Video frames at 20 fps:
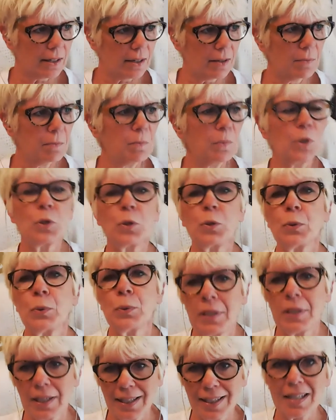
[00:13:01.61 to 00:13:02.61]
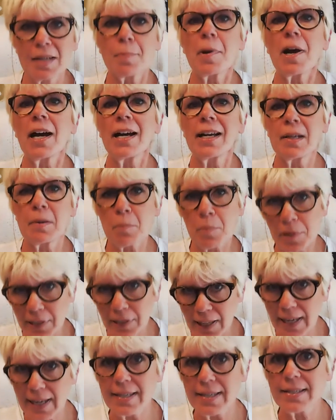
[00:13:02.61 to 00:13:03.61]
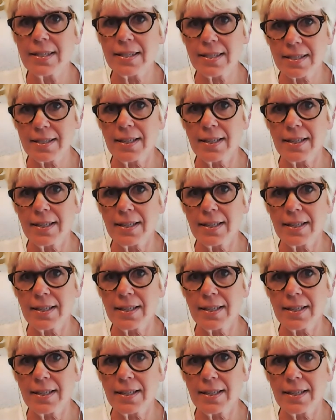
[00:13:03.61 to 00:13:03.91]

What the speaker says: mood, in a buying place